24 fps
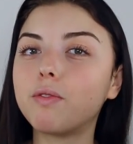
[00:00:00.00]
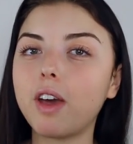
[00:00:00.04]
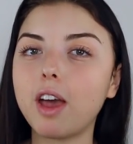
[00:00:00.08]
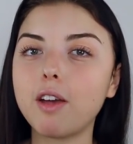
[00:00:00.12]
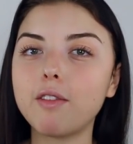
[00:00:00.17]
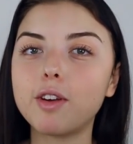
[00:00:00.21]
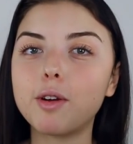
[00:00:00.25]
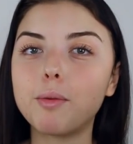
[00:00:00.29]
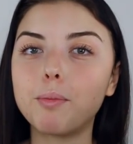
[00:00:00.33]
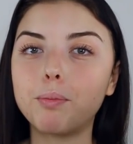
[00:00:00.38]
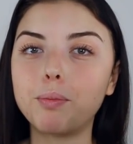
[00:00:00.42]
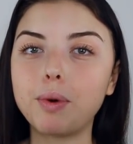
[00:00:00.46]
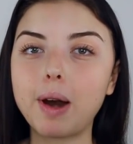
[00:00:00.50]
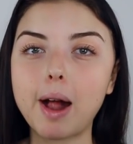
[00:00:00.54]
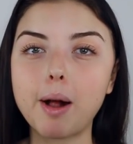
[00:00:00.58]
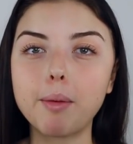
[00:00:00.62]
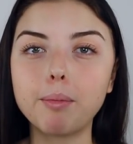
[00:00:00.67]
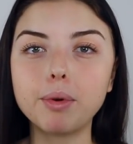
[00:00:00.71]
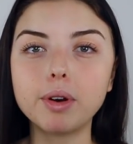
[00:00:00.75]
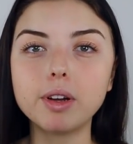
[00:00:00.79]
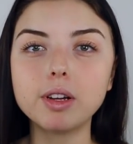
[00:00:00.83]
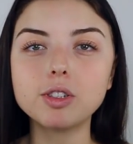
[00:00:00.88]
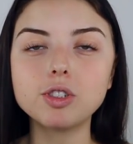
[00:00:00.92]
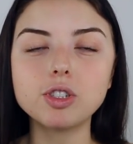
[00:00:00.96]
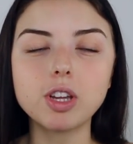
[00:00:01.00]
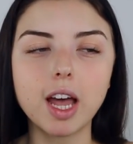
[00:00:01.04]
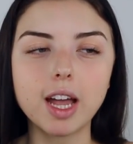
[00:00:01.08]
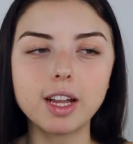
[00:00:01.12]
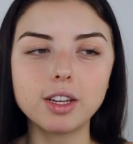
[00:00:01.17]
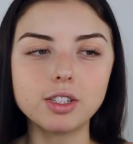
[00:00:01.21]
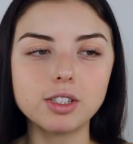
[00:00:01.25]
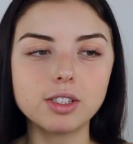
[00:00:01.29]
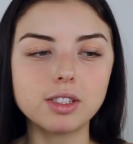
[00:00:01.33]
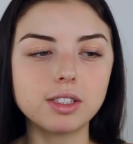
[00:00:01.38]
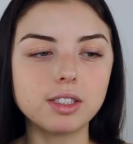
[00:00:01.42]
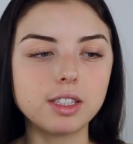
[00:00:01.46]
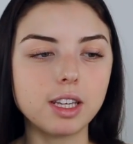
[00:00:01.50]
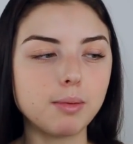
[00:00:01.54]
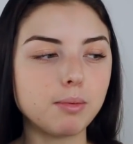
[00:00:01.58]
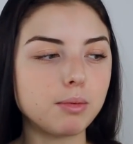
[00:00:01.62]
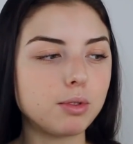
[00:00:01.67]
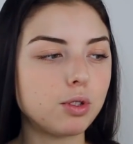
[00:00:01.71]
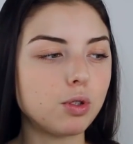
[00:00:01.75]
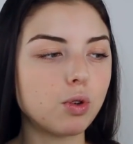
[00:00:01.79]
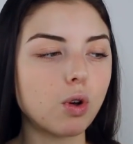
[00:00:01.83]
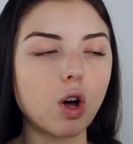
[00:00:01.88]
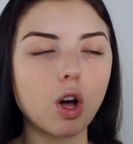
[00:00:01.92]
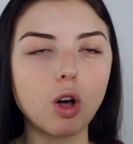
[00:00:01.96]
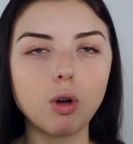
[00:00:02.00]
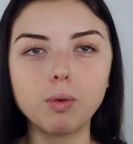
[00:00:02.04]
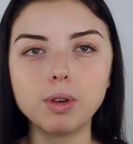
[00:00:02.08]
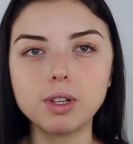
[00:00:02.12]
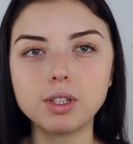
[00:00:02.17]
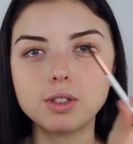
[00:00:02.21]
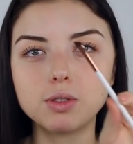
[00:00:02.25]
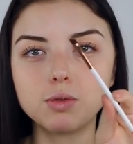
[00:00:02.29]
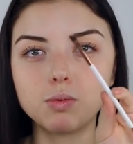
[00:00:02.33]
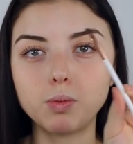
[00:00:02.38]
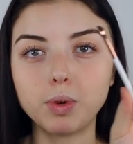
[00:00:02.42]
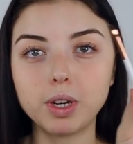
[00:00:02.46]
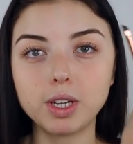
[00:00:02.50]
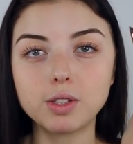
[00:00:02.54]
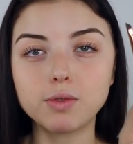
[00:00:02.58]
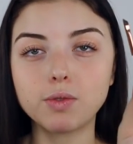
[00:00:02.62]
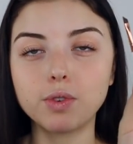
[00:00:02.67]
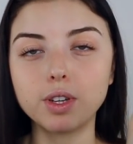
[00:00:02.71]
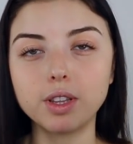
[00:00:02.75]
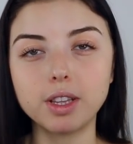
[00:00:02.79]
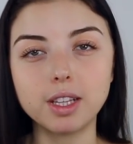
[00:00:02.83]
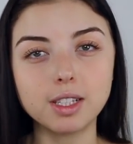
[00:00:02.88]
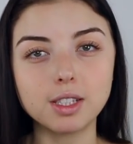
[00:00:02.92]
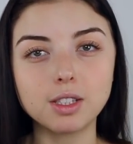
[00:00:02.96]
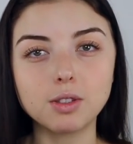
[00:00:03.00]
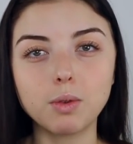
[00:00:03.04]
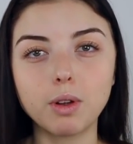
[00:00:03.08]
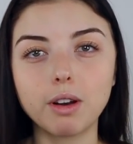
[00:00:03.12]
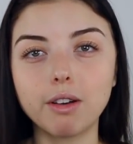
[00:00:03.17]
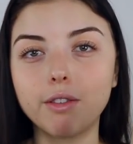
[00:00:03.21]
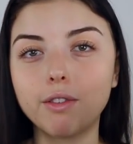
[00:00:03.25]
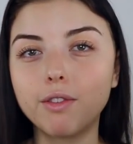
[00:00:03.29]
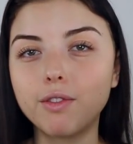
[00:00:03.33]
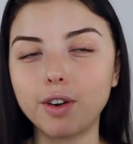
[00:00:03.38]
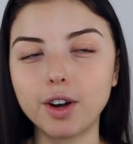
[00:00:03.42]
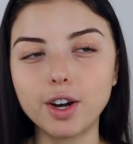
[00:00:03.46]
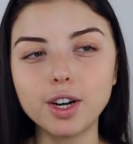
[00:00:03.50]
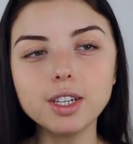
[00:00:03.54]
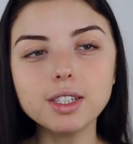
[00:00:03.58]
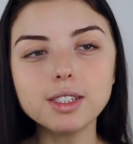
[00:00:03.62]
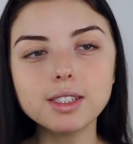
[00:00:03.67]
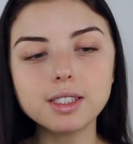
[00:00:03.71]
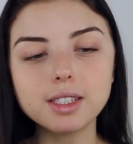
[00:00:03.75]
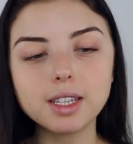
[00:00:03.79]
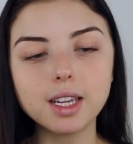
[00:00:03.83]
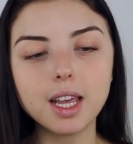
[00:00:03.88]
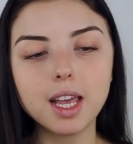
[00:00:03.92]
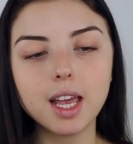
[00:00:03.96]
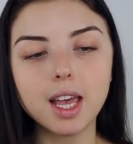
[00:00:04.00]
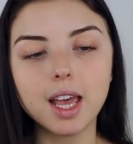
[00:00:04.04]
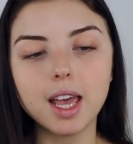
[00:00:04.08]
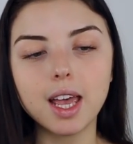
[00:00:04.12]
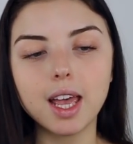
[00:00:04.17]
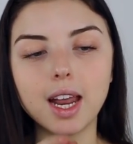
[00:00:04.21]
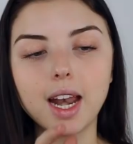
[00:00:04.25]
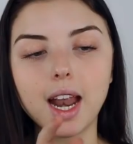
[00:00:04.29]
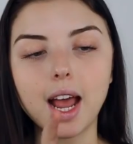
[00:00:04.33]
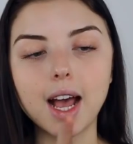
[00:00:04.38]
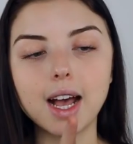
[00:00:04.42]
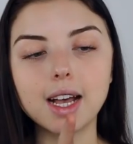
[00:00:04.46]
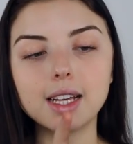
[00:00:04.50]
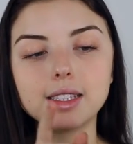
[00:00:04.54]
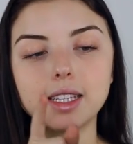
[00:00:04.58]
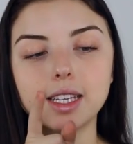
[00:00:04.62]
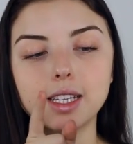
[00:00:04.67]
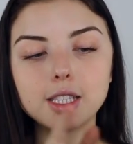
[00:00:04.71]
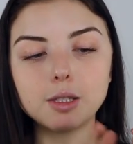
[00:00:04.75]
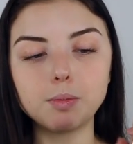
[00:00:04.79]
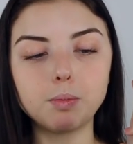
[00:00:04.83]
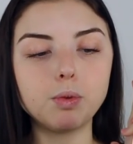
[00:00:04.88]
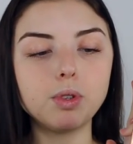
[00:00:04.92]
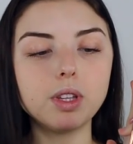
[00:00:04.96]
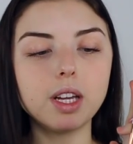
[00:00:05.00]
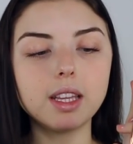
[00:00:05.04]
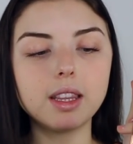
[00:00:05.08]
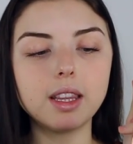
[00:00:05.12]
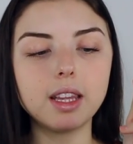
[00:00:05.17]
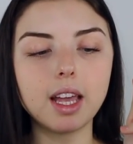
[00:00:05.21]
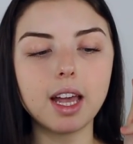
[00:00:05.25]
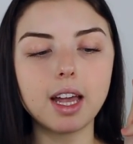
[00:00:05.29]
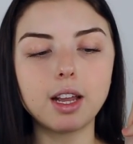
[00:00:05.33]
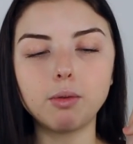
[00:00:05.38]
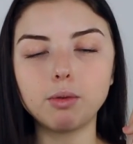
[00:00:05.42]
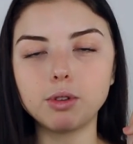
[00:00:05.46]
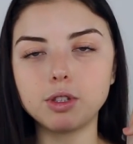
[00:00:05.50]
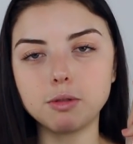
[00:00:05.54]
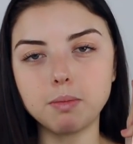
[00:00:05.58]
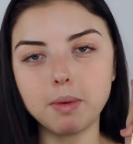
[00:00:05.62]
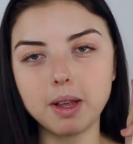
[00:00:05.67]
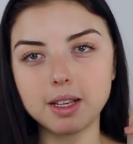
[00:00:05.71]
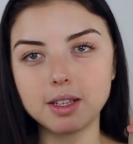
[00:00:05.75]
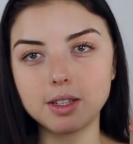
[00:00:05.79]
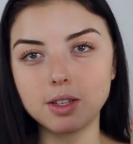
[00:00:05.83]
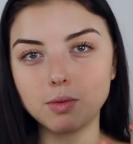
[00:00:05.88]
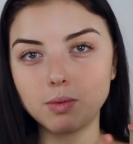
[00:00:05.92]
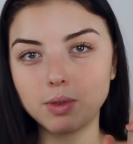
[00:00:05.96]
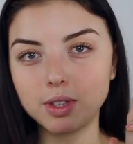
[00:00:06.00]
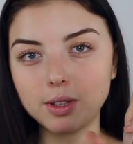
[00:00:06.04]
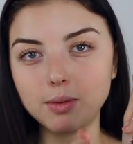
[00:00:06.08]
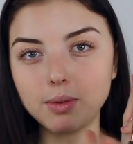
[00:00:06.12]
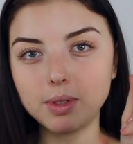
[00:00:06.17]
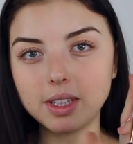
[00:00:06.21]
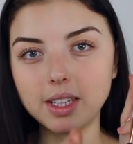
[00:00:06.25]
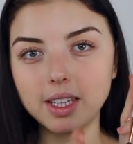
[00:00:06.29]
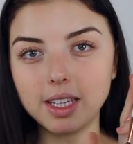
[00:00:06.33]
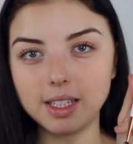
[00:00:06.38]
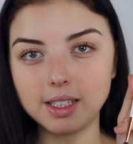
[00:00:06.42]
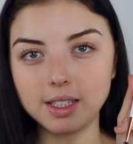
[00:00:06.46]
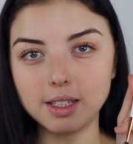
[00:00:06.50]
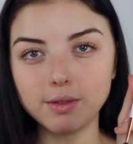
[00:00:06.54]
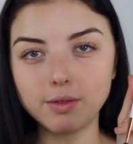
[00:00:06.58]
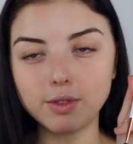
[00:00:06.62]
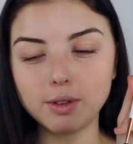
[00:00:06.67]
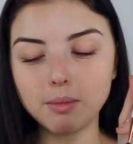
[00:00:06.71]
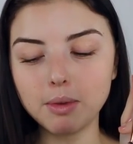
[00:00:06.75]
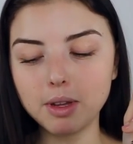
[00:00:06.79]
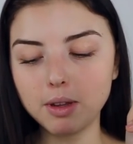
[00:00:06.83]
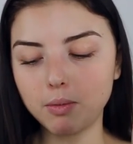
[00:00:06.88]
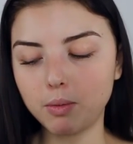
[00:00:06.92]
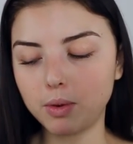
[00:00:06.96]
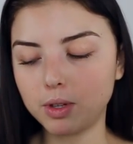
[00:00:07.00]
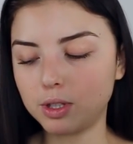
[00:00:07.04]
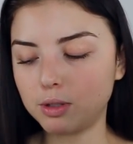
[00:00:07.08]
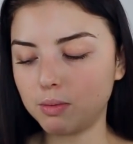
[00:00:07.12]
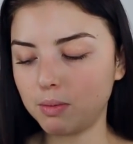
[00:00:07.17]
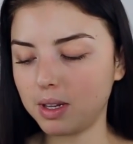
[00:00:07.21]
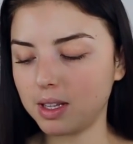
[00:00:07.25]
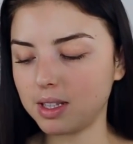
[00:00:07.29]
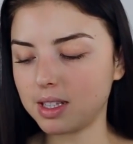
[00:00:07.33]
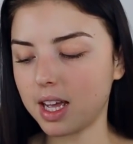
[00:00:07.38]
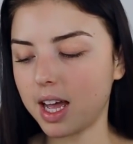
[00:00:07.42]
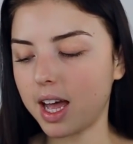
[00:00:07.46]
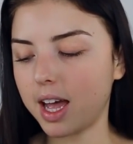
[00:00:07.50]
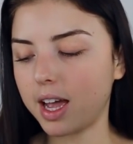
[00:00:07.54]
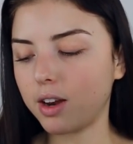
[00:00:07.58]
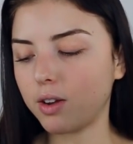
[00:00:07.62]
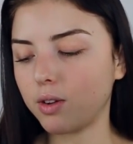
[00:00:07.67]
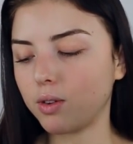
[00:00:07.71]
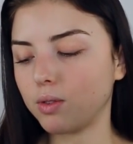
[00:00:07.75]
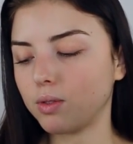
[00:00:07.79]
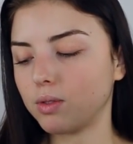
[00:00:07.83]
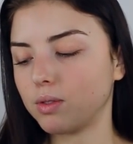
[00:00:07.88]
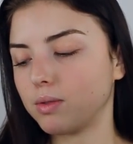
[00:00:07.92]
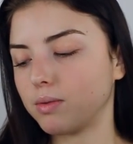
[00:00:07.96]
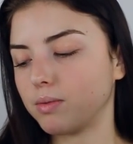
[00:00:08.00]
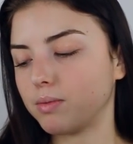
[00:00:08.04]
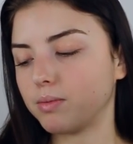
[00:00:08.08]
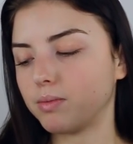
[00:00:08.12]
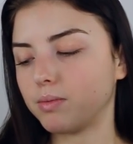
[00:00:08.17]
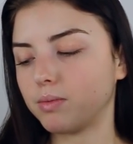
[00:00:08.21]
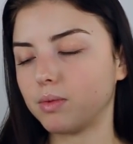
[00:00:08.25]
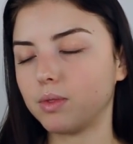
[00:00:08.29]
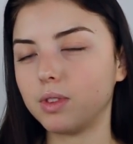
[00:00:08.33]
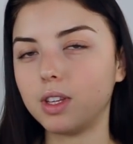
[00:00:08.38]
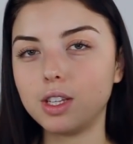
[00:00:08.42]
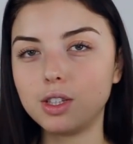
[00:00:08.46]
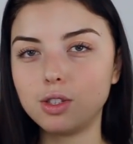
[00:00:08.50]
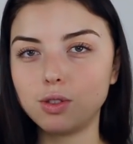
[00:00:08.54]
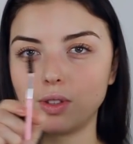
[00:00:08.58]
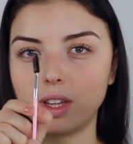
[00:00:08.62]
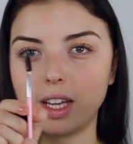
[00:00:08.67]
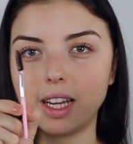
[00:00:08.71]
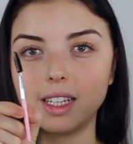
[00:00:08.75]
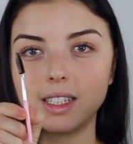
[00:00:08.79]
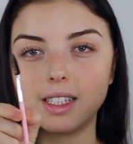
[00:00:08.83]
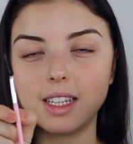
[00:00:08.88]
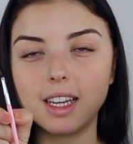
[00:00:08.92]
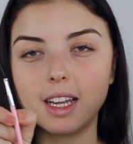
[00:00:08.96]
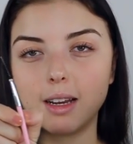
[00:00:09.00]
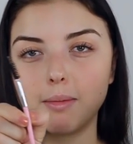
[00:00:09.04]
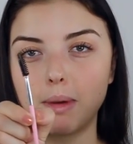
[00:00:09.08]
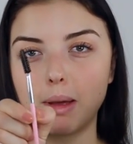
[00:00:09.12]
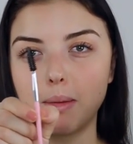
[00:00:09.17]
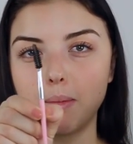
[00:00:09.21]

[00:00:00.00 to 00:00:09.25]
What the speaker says: favorite brow brush. I just seem to always reach for this one first. It has a spoolie at the end, which makes it really easy for me, which means I don't need to like dig in